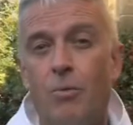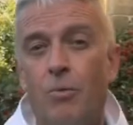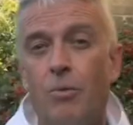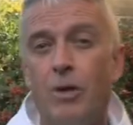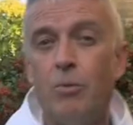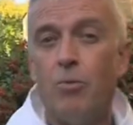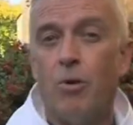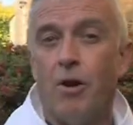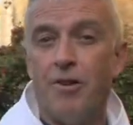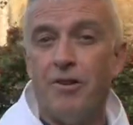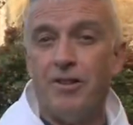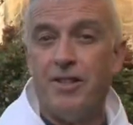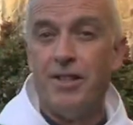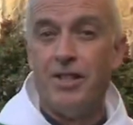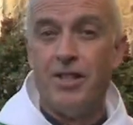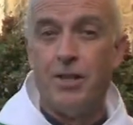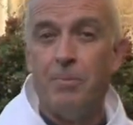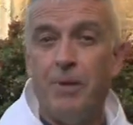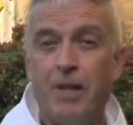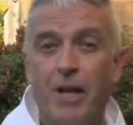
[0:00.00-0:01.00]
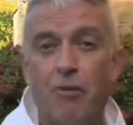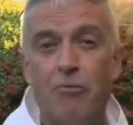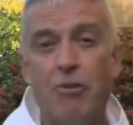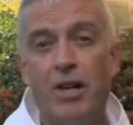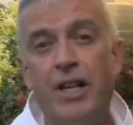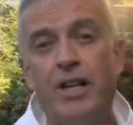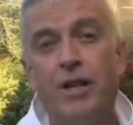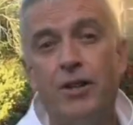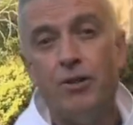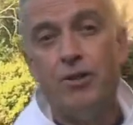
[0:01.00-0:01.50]
we want it to be a
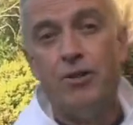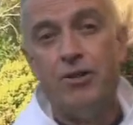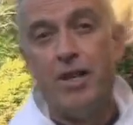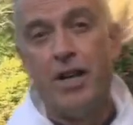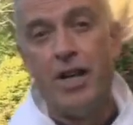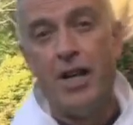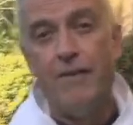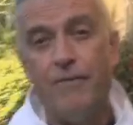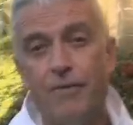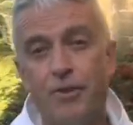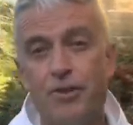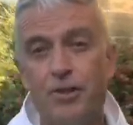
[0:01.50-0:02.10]
really good day for